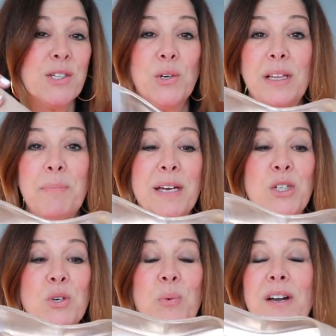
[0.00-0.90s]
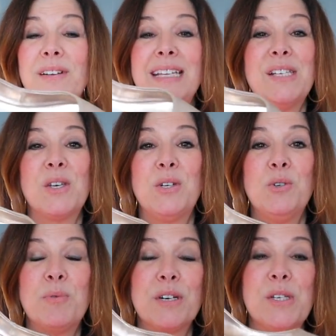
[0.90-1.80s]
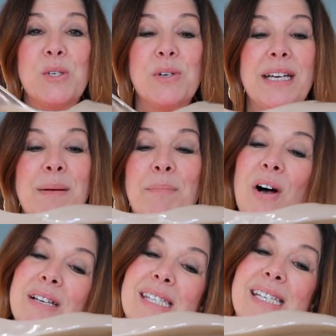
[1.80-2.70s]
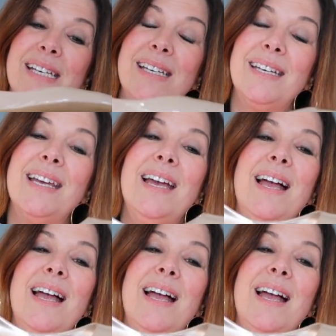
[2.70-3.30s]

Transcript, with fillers: can totally picture wearing these on Newbury Street in Boston,